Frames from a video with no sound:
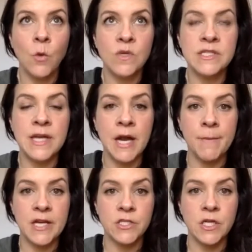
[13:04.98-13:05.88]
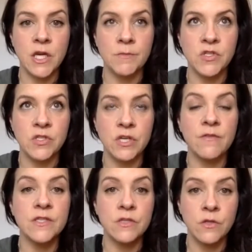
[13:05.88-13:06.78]
what's not a match is going to come to the
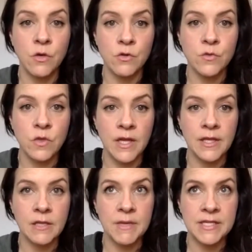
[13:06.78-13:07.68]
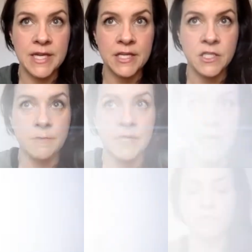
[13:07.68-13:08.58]
surface, and those would likely be attached to
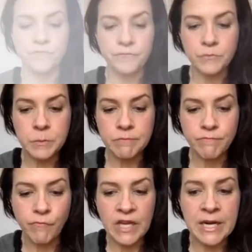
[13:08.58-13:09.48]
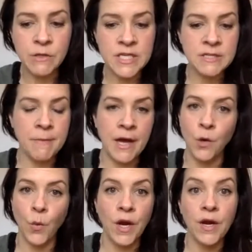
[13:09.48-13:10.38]
beliefs. Now, it doesn't matter
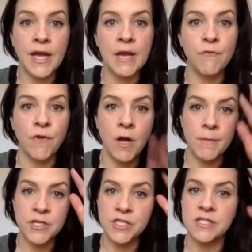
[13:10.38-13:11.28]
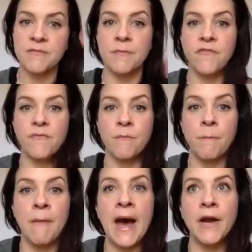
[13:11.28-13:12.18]
where it came from. It's just the
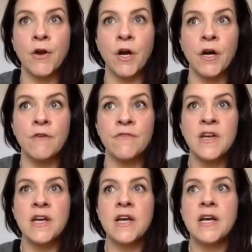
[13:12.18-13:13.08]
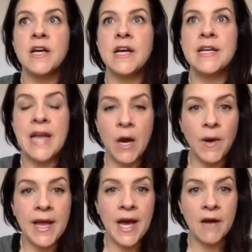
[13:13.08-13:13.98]
matter of, now
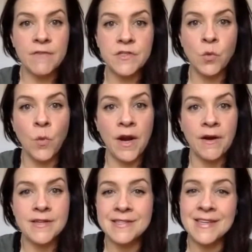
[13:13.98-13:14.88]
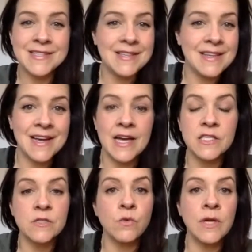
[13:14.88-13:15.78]
I have this awareness. And that's the thing, guys,
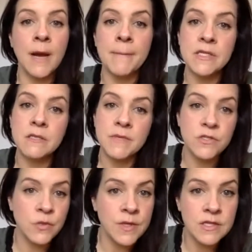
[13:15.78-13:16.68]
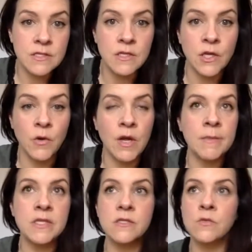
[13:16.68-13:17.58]
is we're not meant to be doing this alone. I mean,
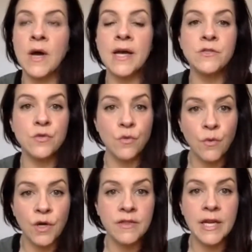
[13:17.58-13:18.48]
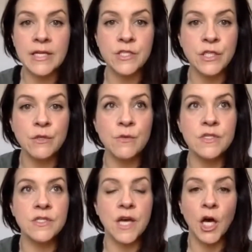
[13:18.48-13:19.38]
this is why I do the work that I do, is
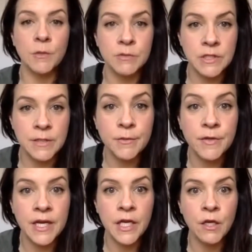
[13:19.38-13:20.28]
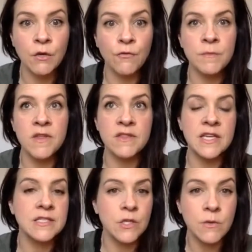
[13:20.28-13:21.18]
to help liberate you from the
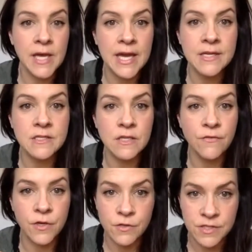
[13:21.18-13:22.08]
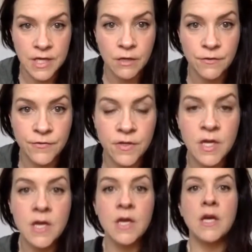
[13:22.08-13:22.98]
things that you can't see for yourself.
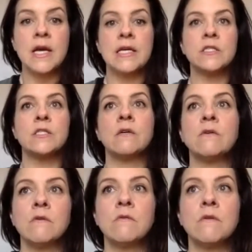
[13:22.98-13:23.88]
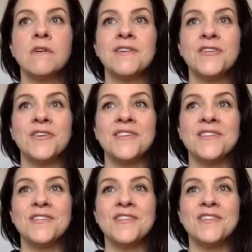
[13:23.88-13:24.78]
And so
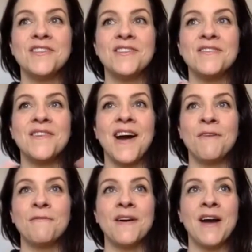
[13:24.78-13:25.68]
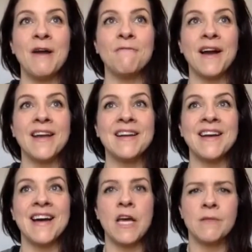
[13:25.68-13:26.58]
I
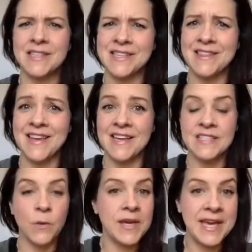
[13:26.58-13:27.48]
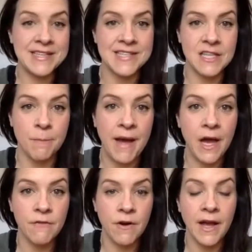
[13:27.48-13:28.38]
recognize, and that's the thing, is that we can't see the back
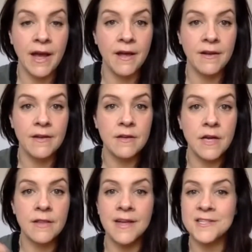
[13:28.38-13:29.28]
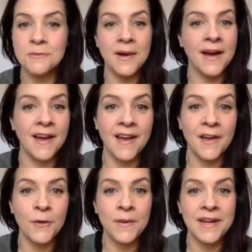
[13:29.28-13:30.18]
of our head, and that's why
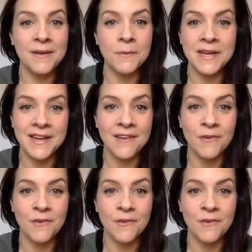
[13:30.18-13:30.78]
we need other